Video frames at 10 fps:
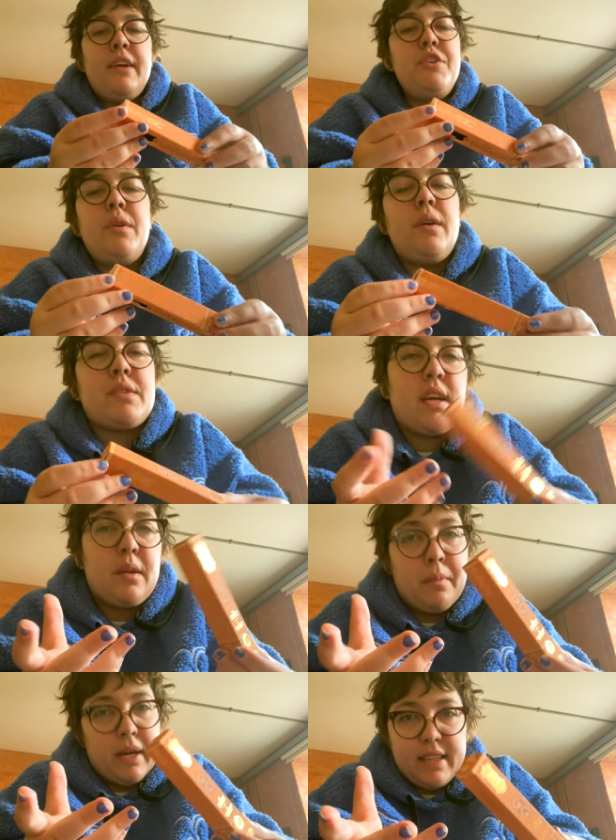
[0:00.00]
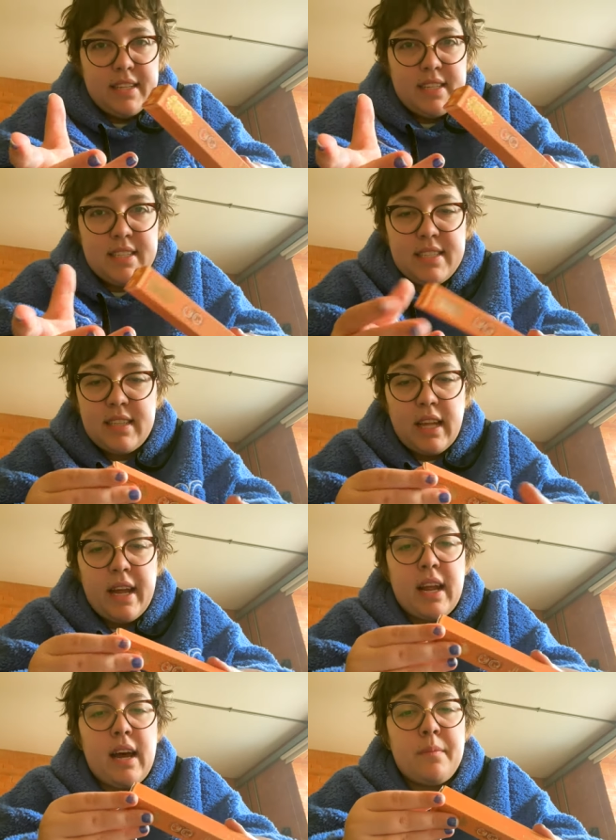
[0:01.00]
knew I was gonna buy this.
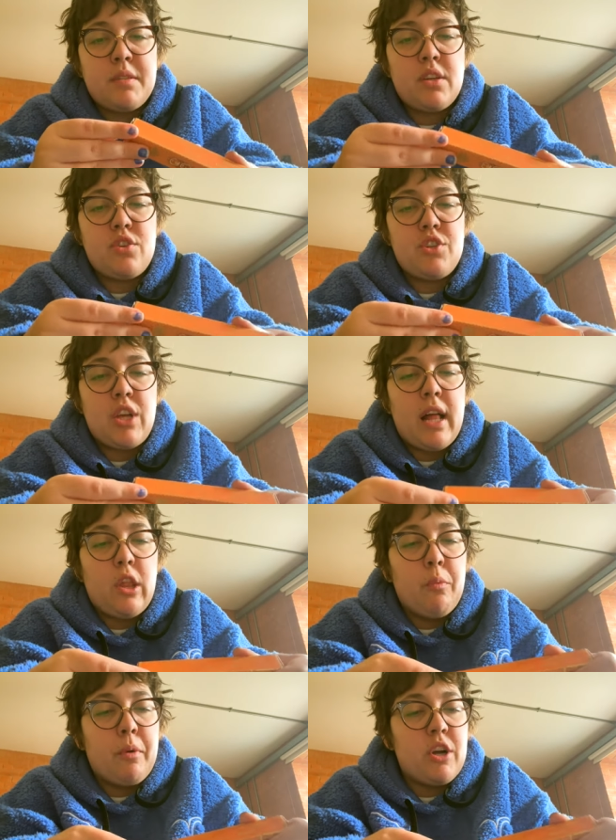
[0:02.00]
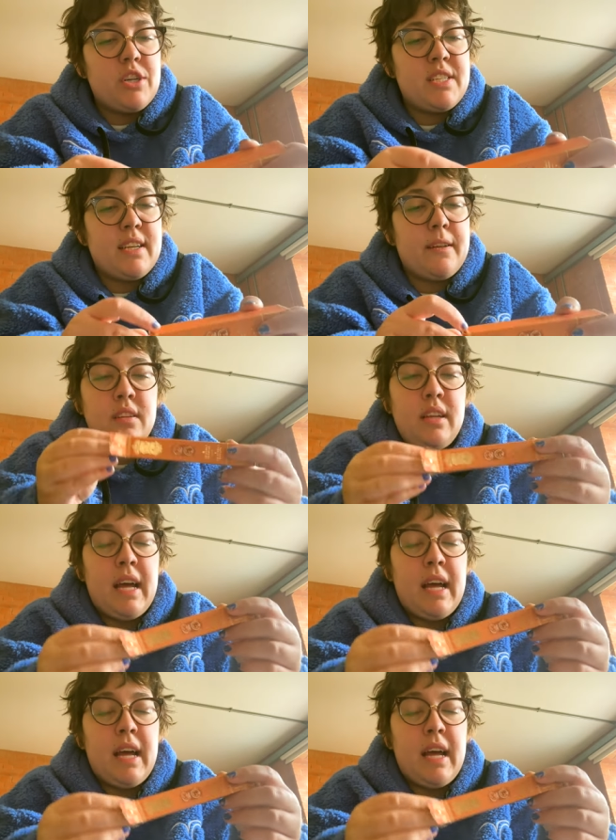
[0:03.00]
Like, I'm such a shallow person.